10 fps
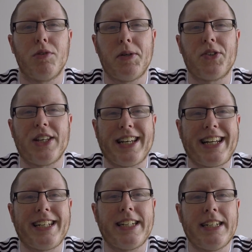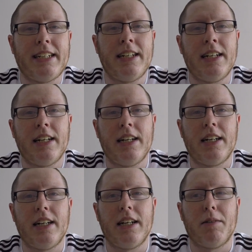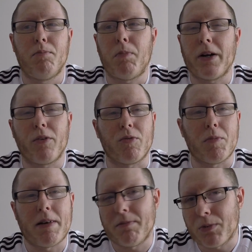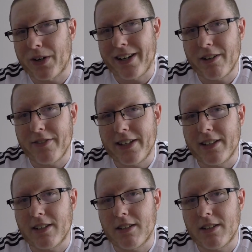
to be on the lake, but I don't remember any of it.